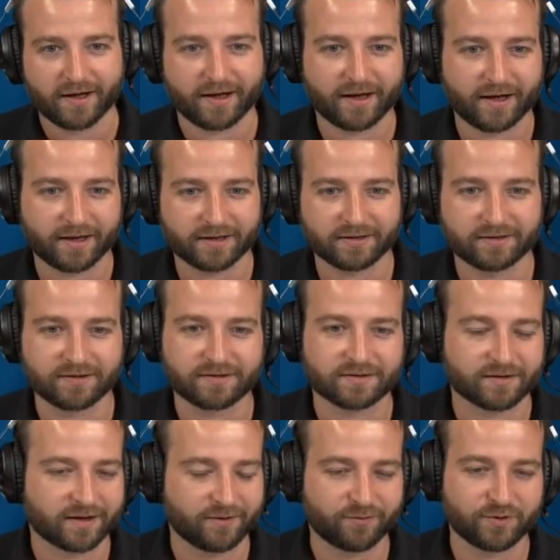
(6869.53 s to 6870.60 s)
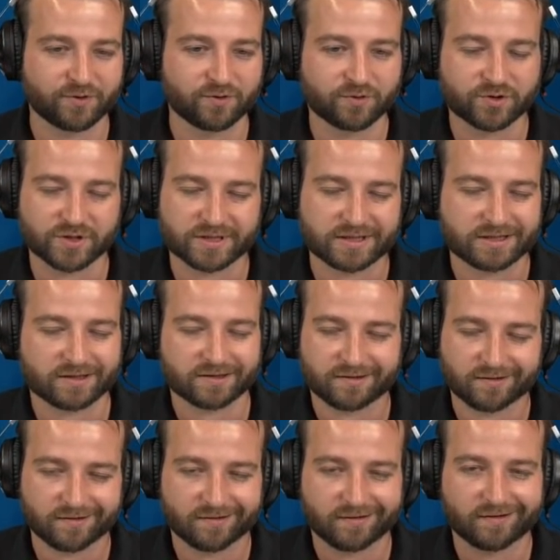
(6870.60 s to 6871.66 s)
and if you just
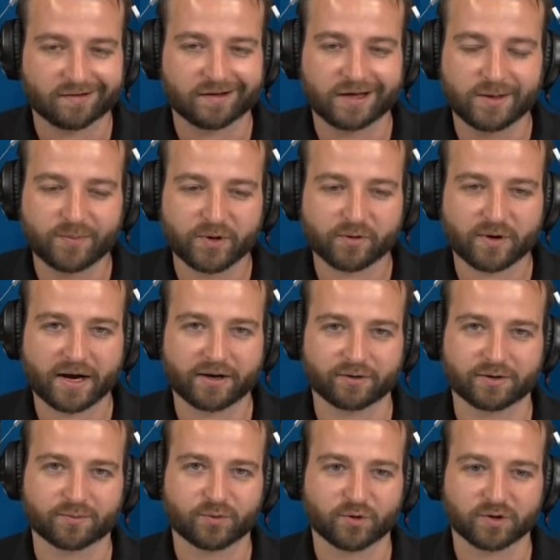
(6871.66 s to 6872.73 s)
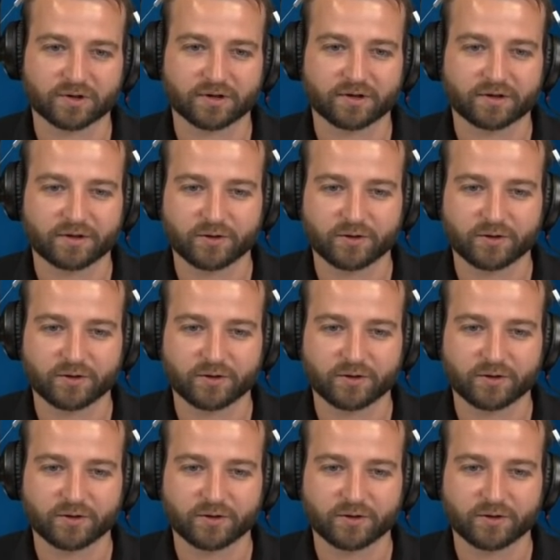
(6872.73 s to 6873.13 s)
keep your eye on the portal,